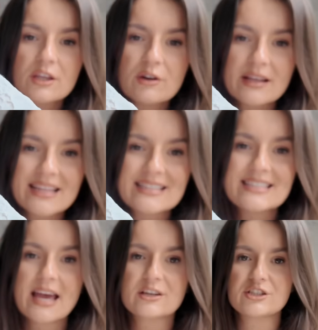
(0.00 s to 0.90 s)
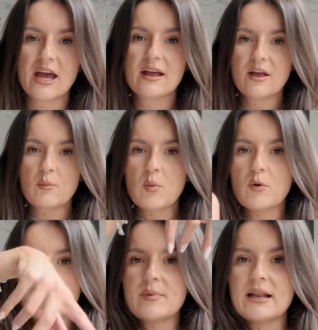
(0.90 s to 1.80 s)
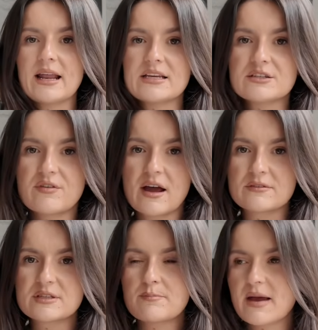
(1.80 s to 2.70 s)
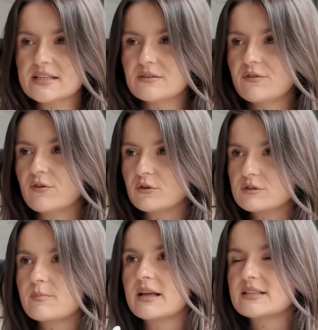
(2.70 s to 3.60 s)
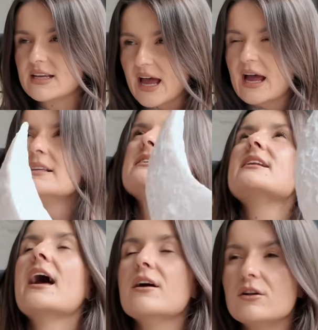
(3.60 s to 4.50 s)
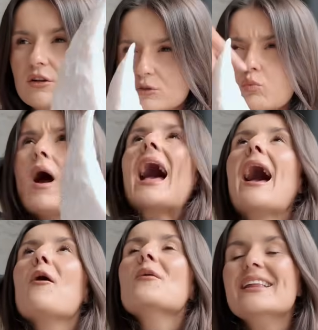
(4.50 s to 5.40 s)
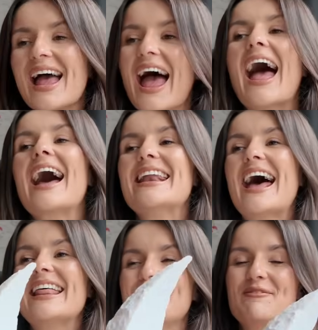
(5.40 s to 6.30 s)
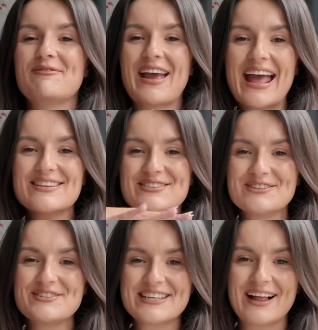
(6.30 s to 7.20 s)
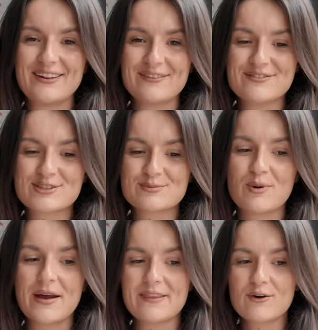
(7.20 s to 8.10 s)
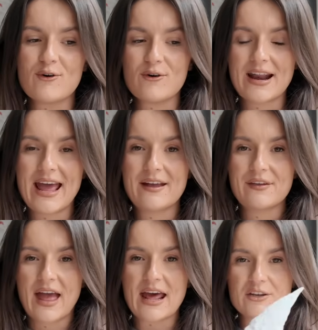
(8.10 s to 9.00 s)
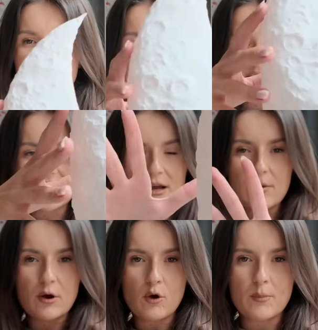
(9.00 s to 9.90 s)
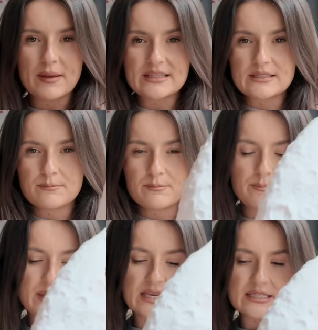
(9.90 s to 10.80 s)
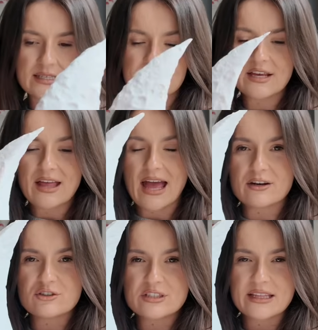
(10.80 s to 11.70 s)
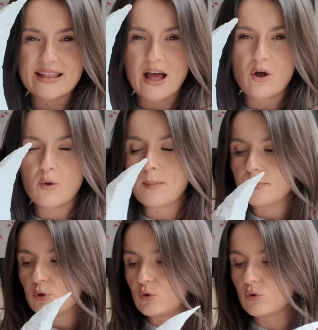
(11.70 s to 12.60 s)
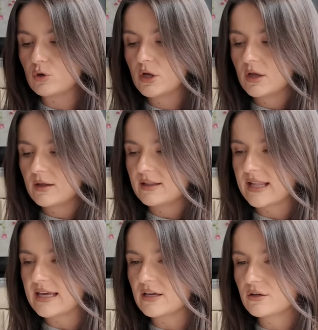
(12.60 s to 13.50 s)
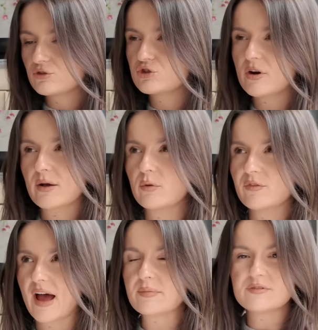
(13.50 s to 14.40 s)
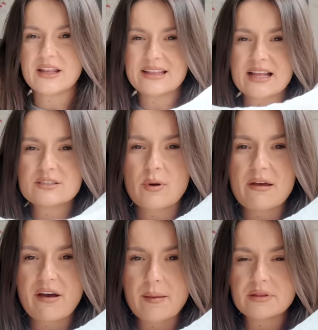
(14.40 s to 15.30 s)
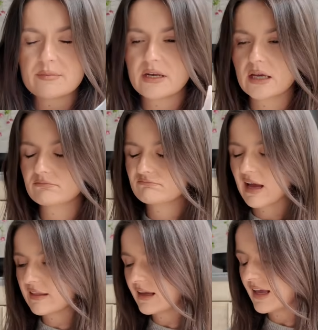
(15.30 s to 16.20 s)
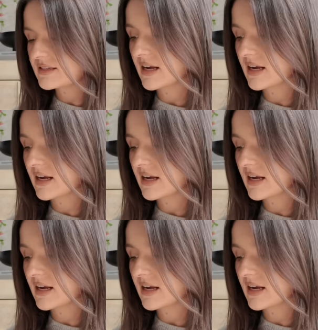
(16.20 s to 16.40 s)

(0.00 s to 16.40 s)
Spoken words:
you know, like that texture. And we're putting a big light around it, bed in front, bedside style. Wow. And we're getting two shelves put in the corner. And I just think all bits and pieces. And I just think that whole moon, like tranquil vibes. I feel like that's quite a vibe at the minute. I think it